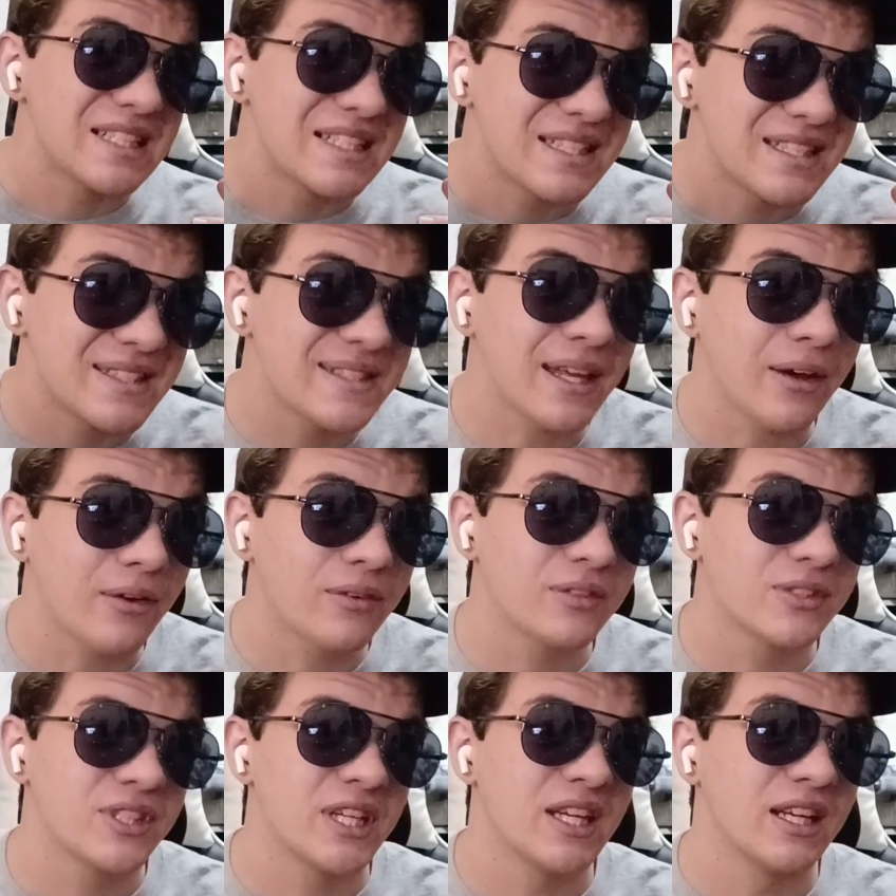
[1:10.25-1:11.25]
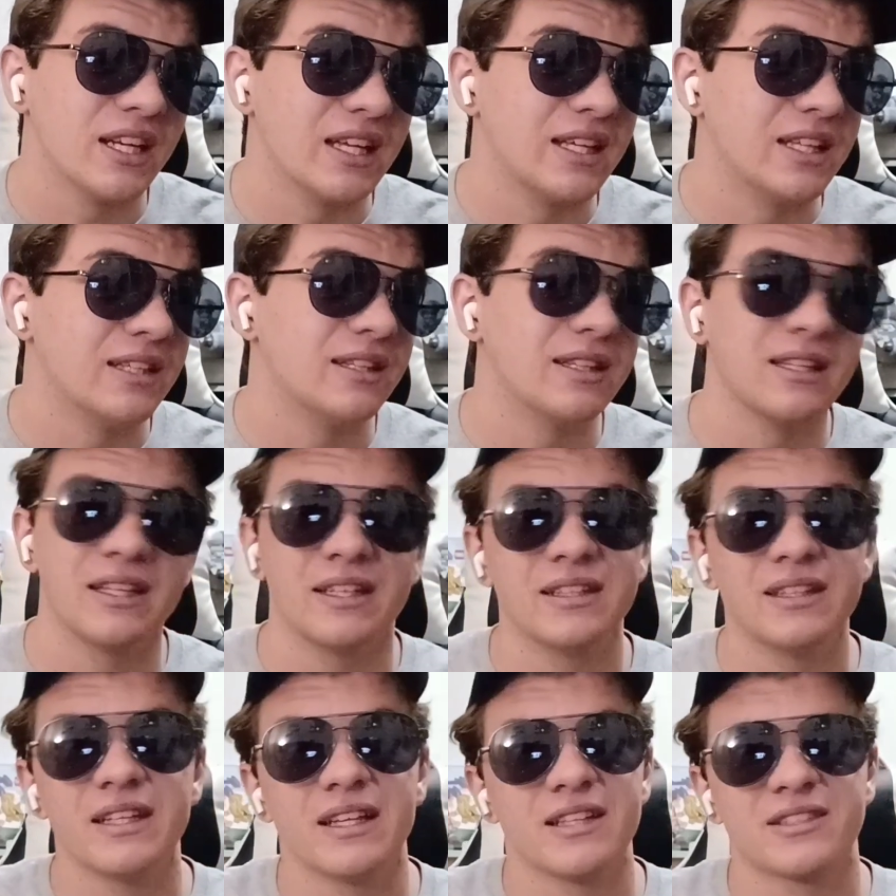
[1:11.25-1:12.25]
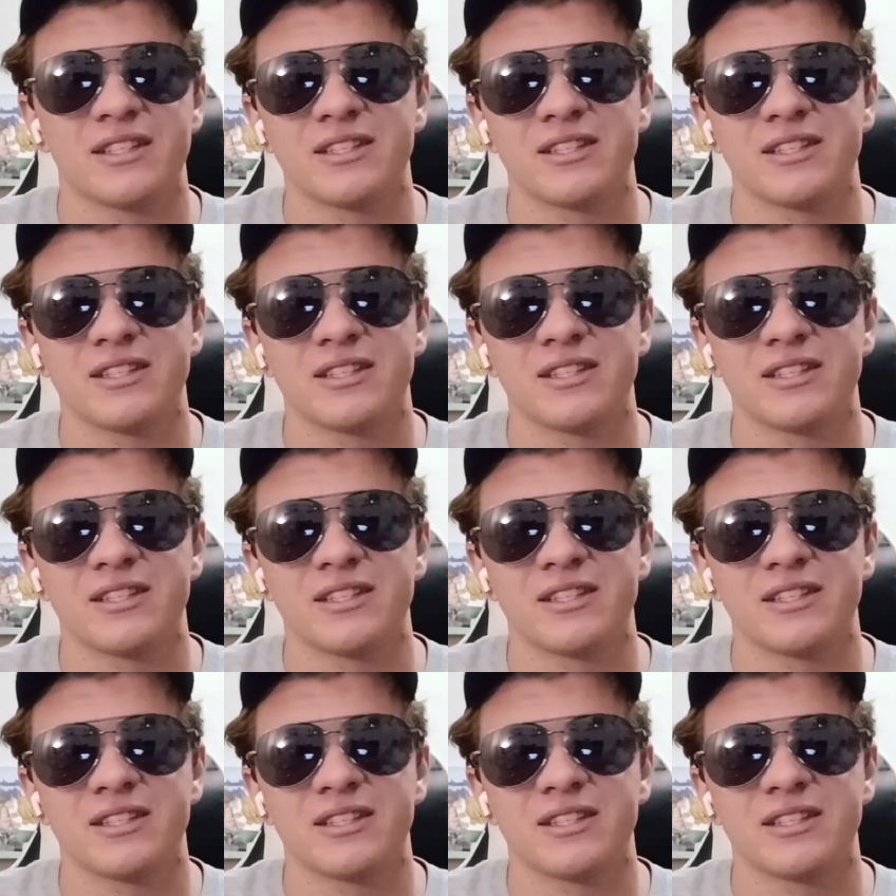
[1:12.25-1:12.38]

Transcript: sells it in this.